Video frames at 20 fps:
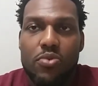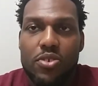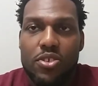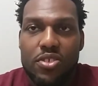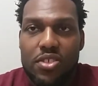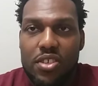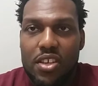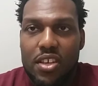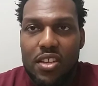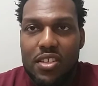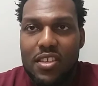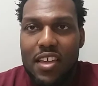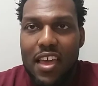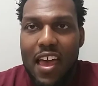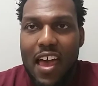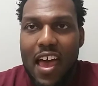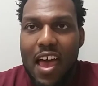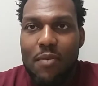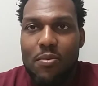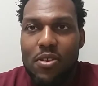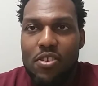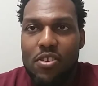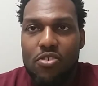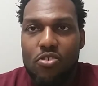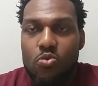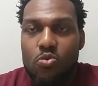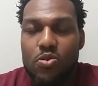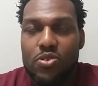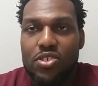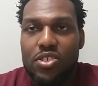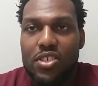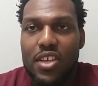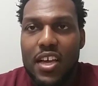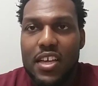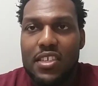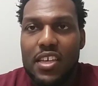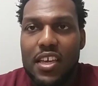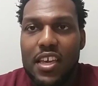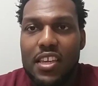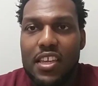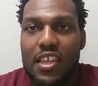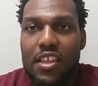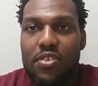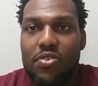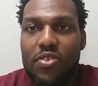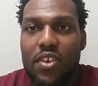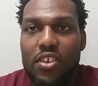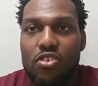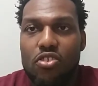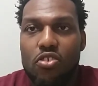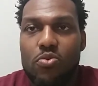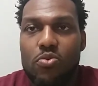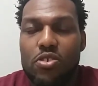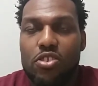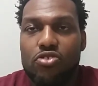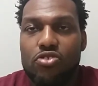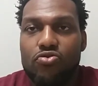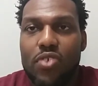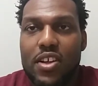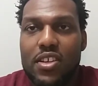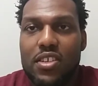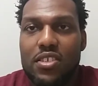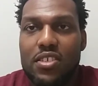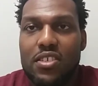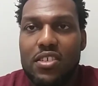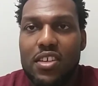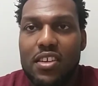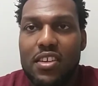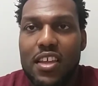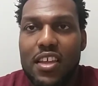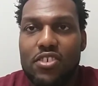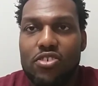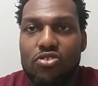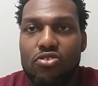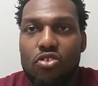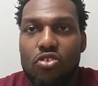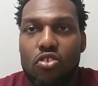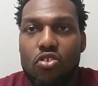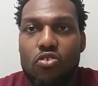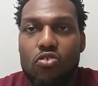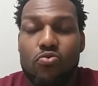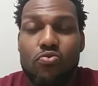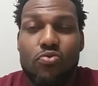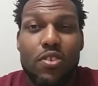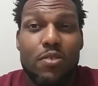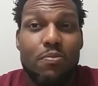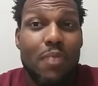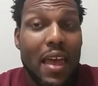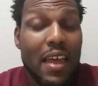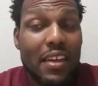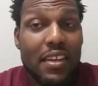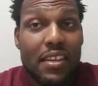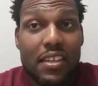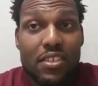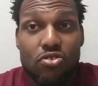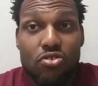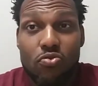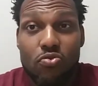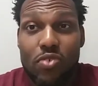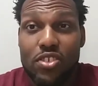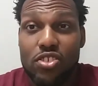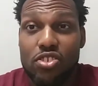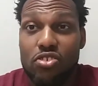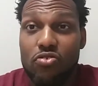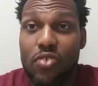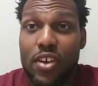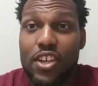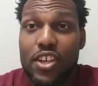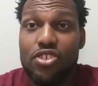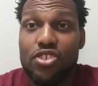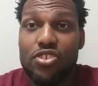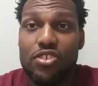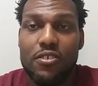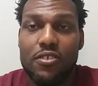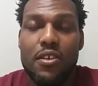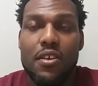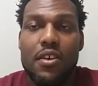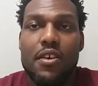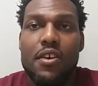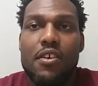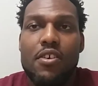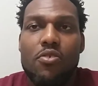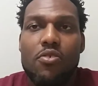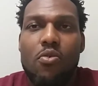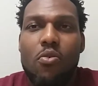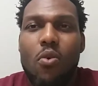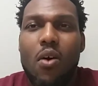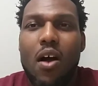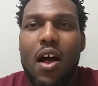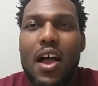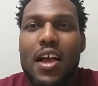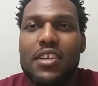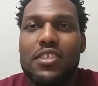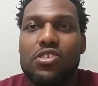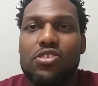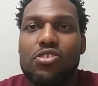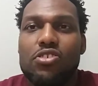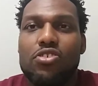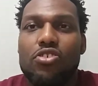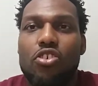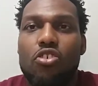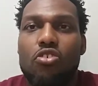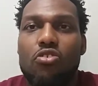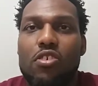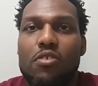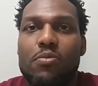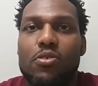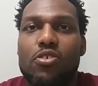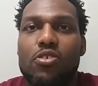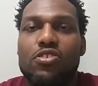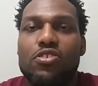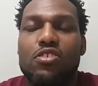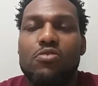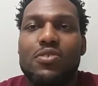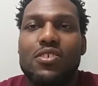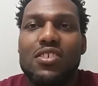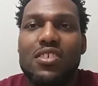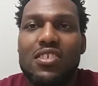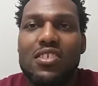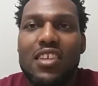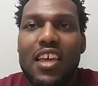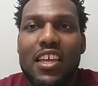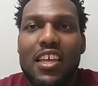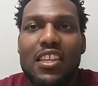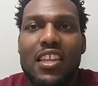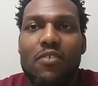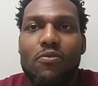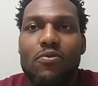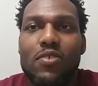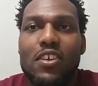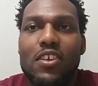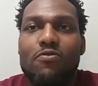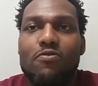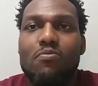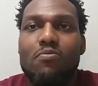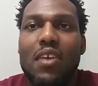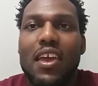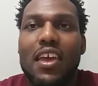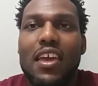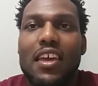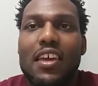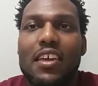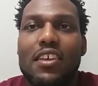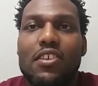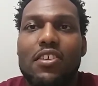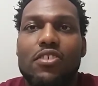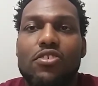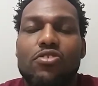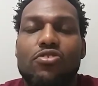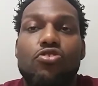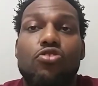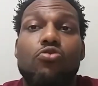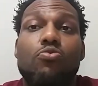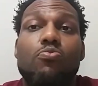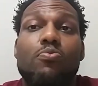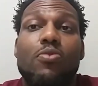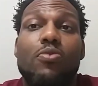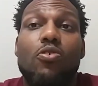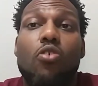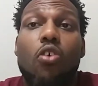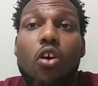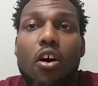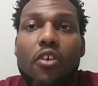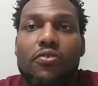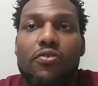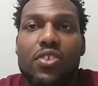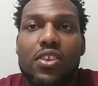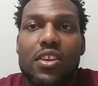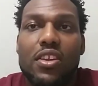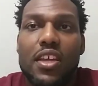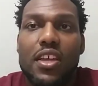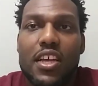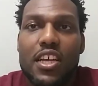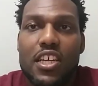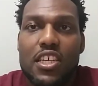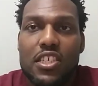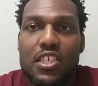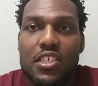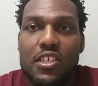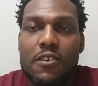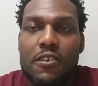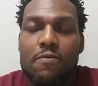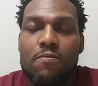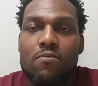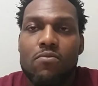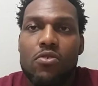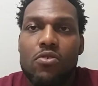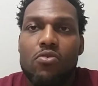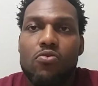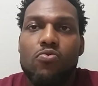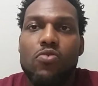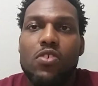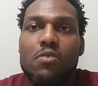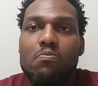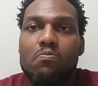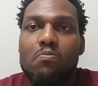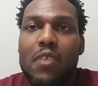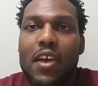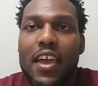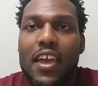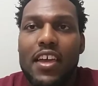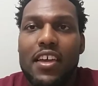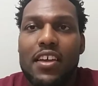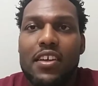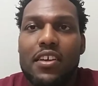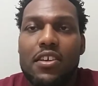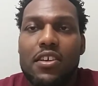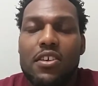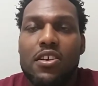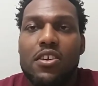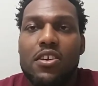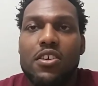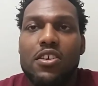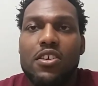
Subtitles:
we see this happen and no one says anything. No one addresses it. There's no repentance or restoration. Why is this occurring? Because the mistake that we've made too often is we make